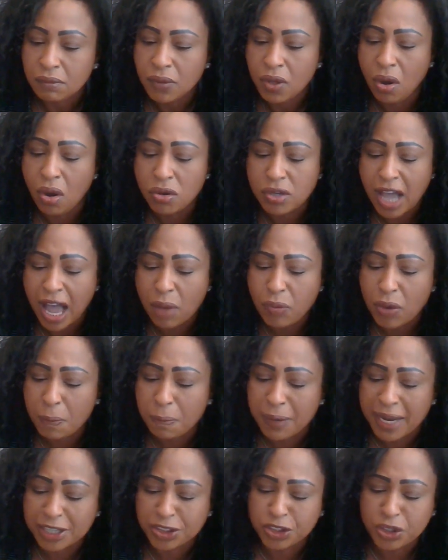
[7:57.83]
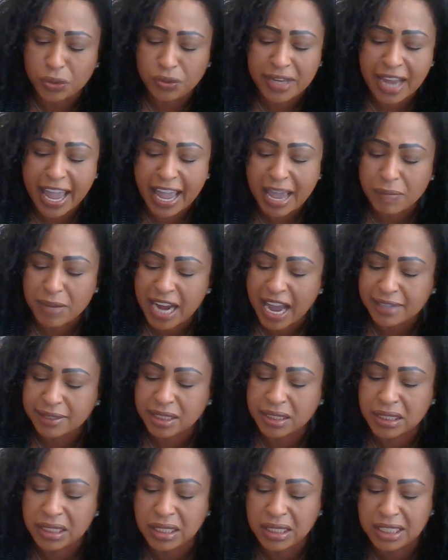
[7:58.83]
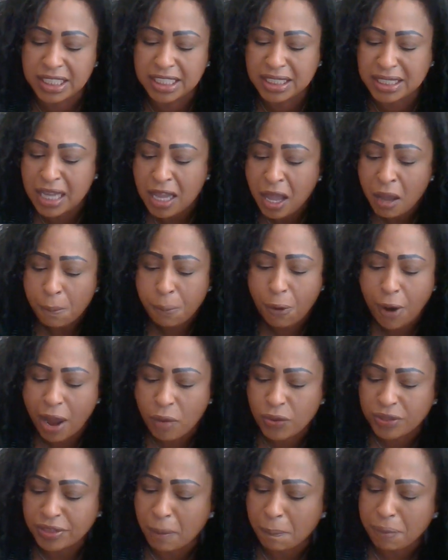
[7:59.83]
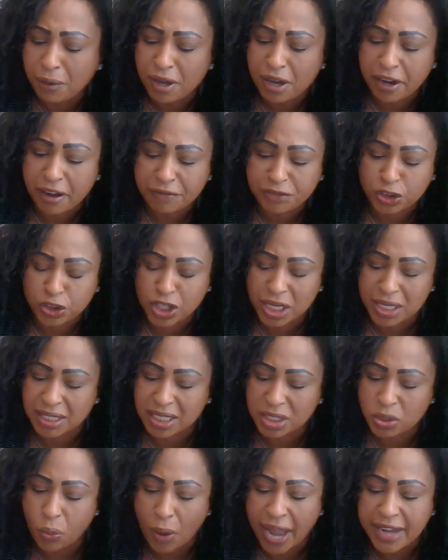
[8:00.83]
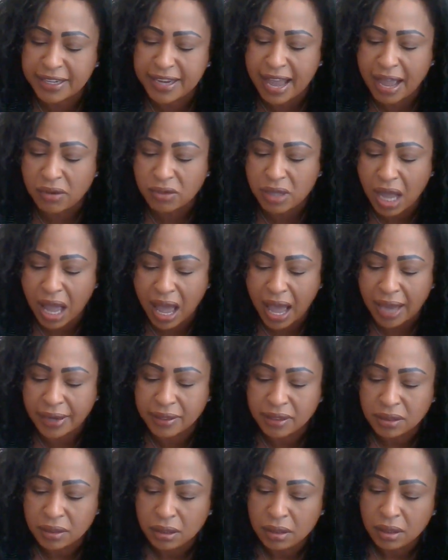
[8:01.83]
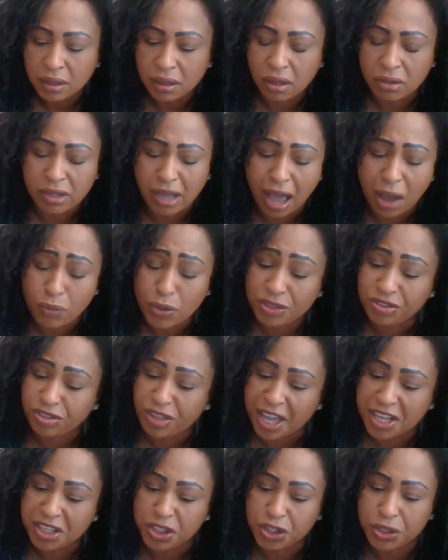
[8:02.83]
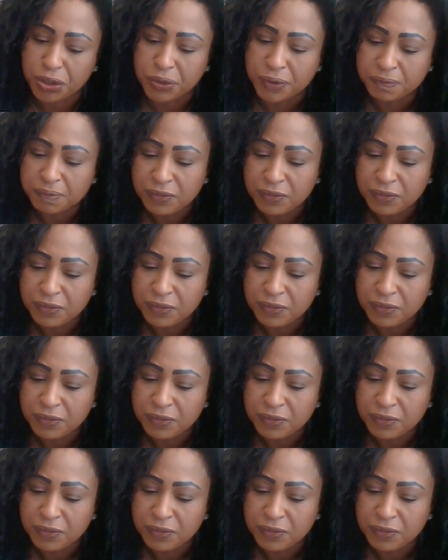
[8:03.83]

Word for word: Oh, God, we bless your name and I seal this prayer with the blood of Jesus right now, God. Oh, God, we thank you.